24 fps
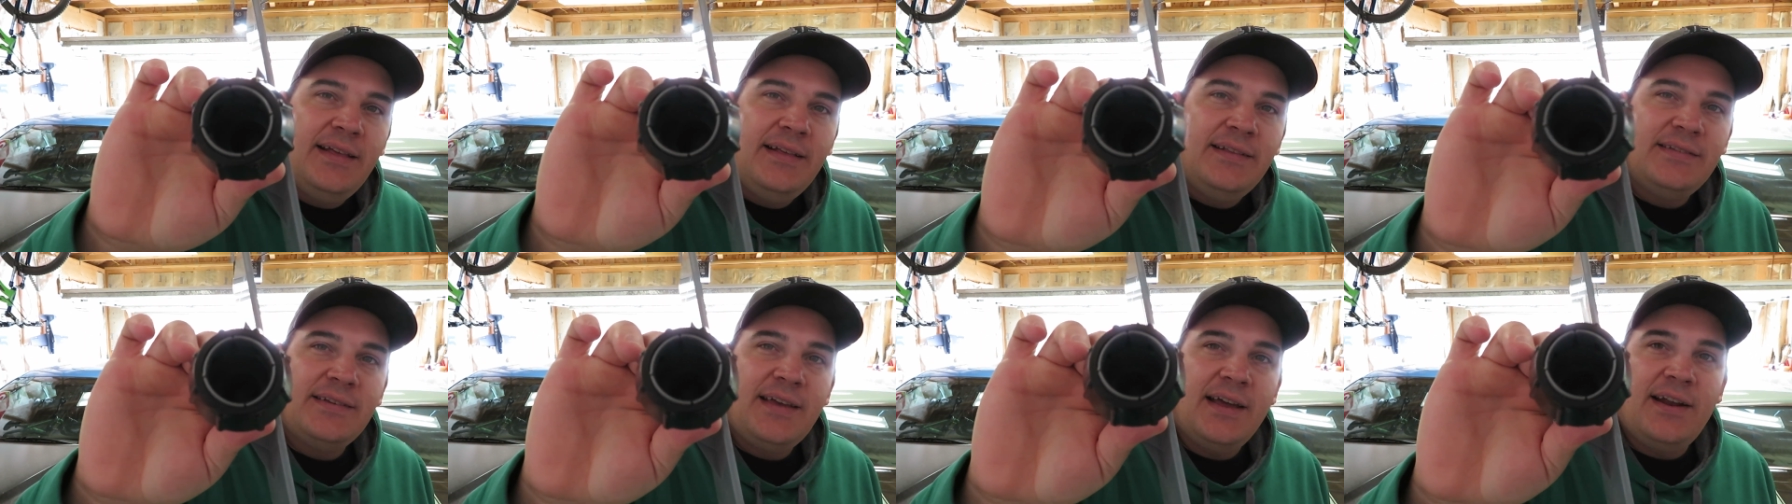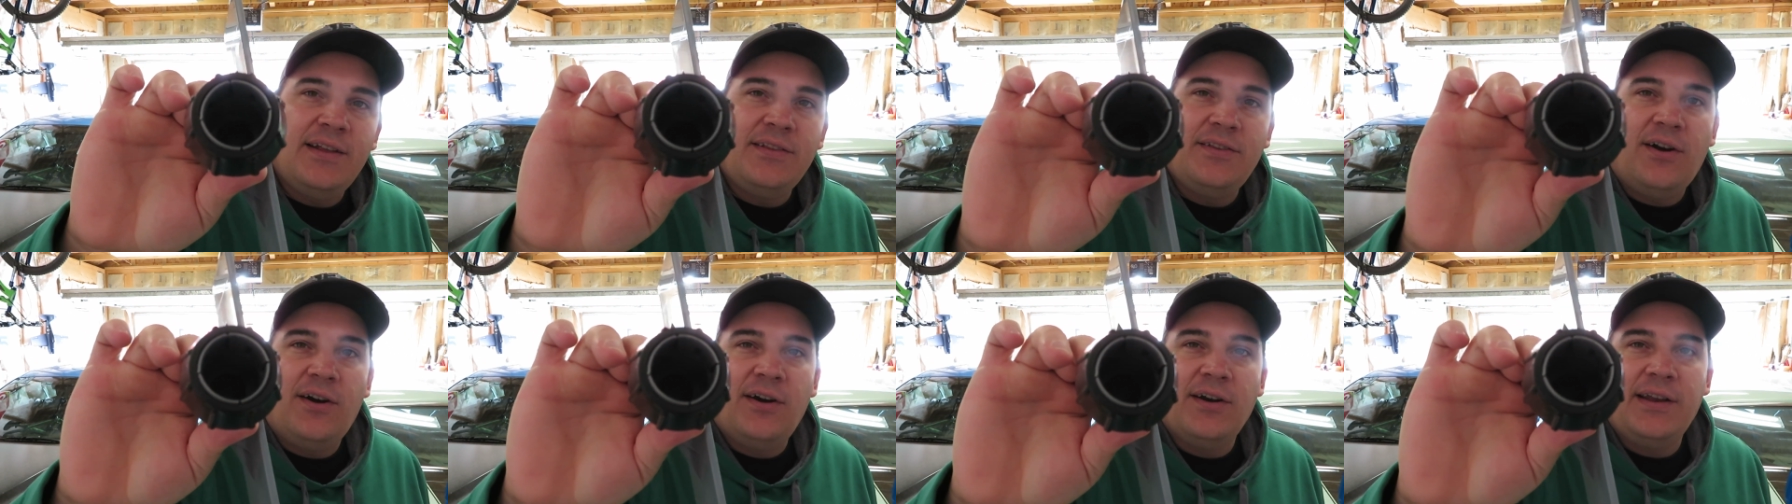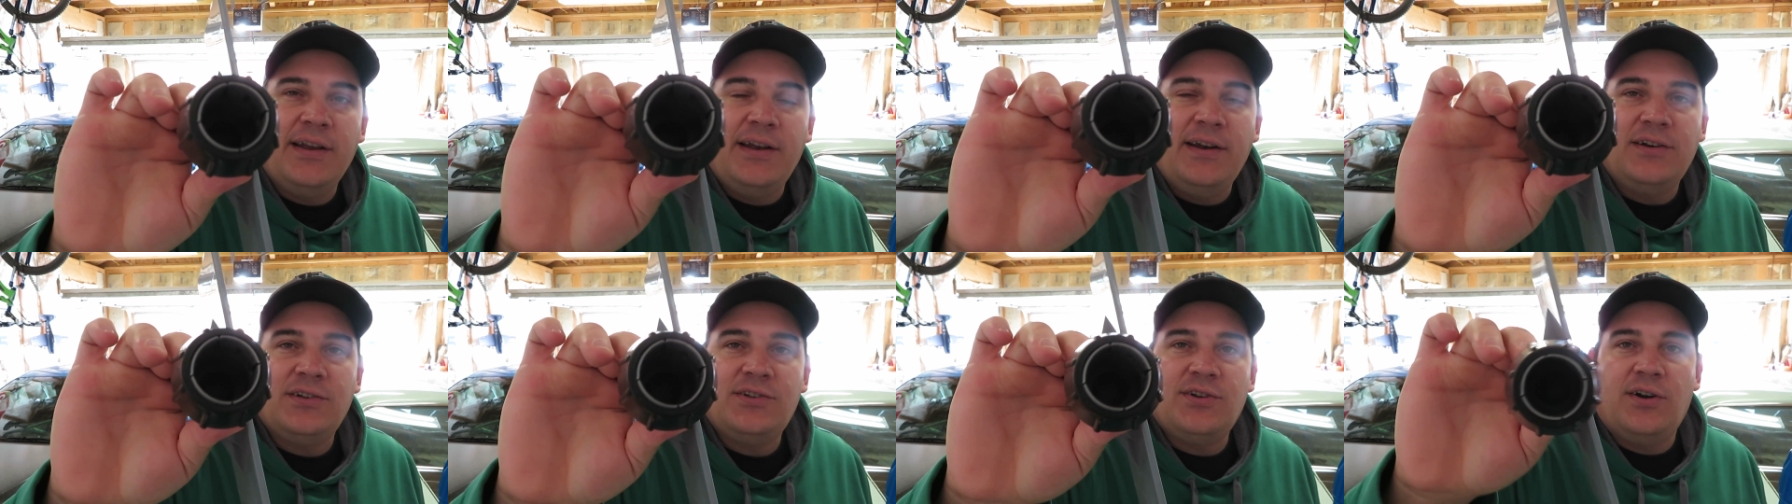It's kind of dark
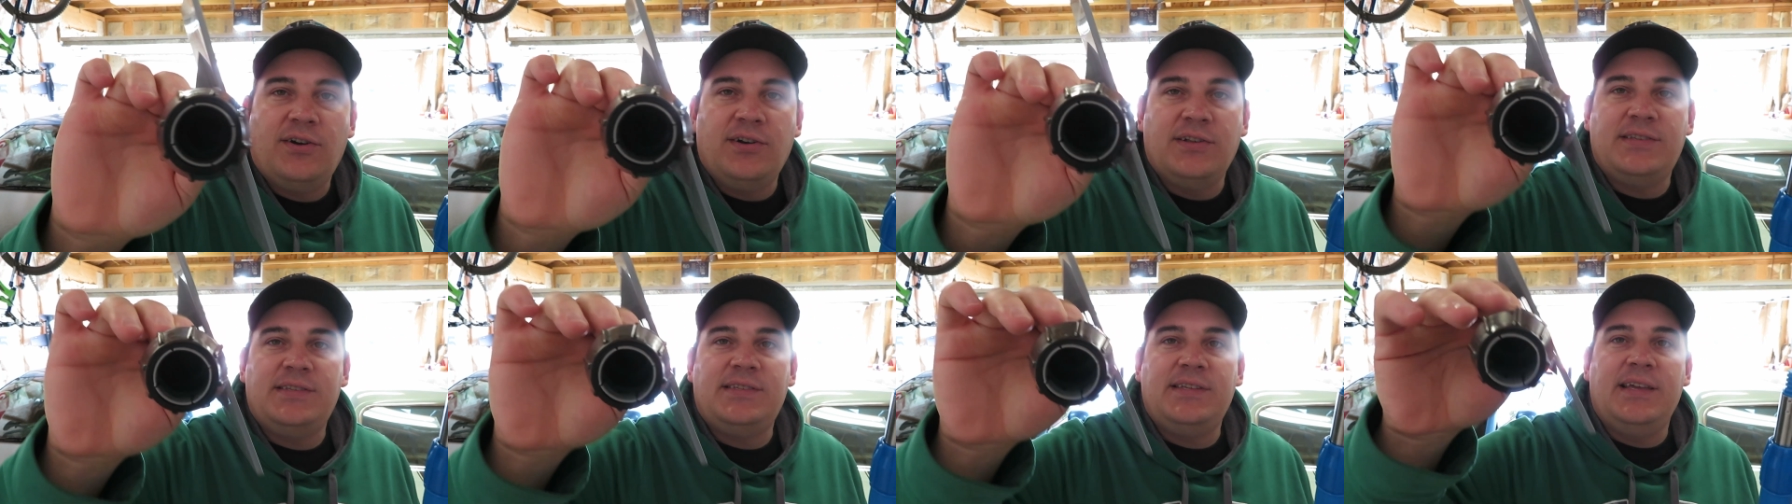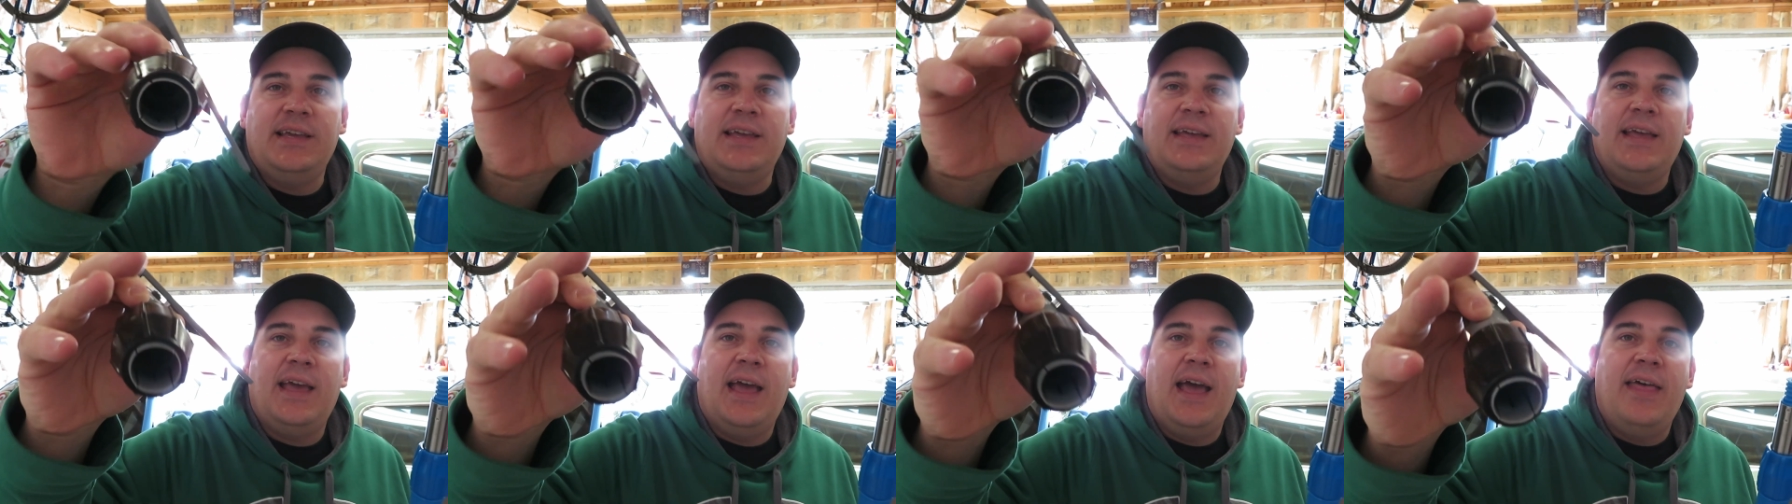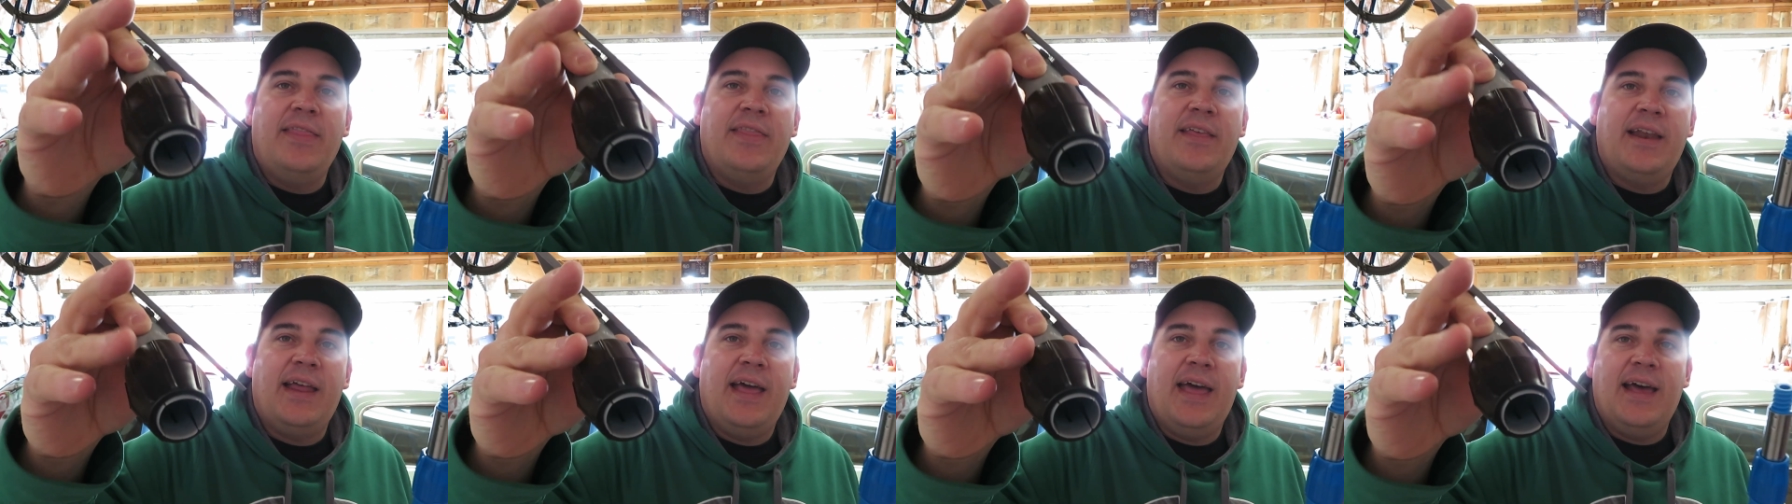in here, it's hard to see,
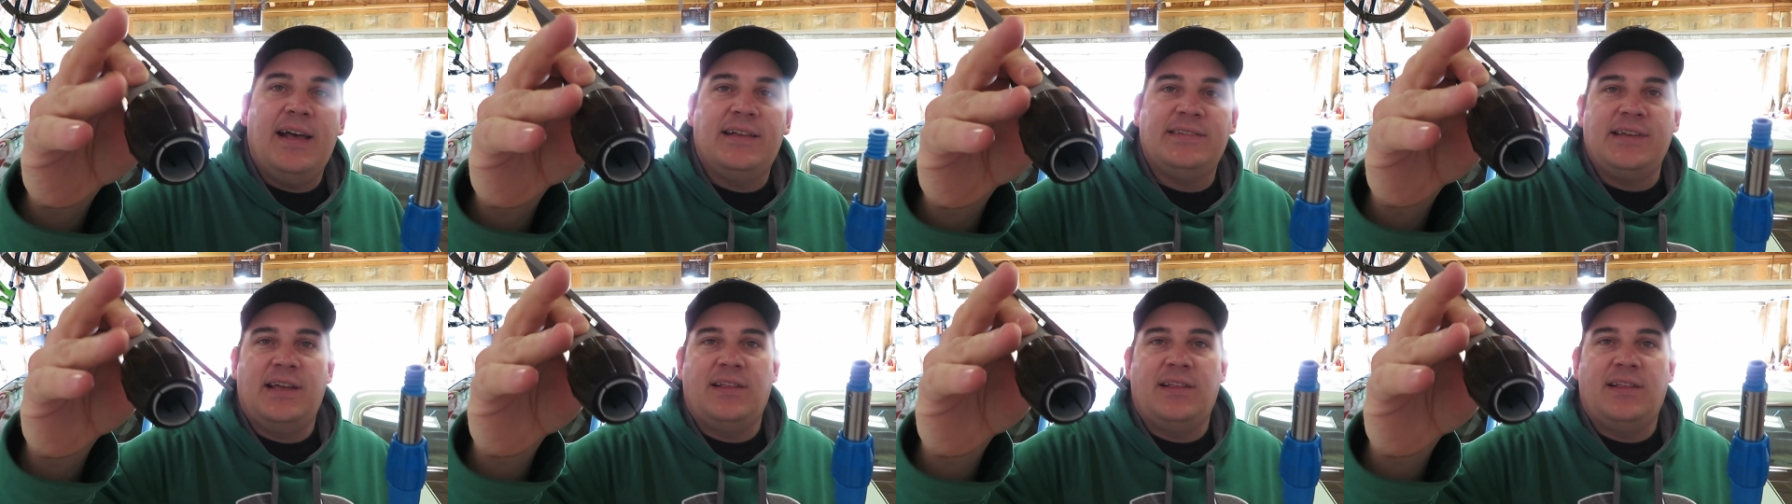and then it has